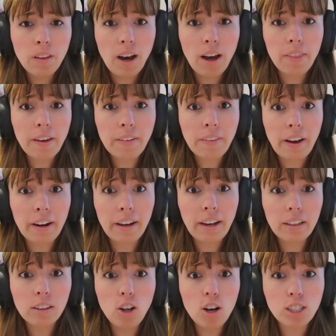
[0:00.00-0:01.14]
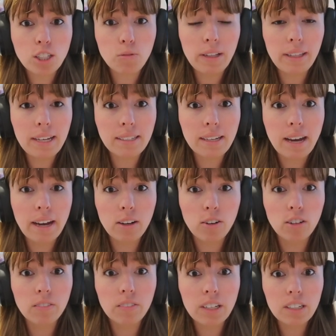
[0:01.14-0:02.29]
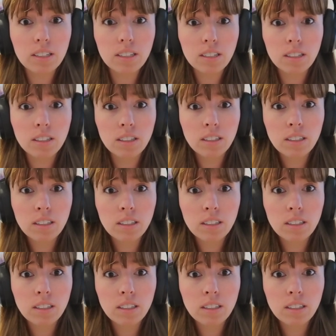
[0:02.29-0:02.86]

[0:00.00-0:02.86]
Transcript: I think they're gonna get lost when they're saying all of this.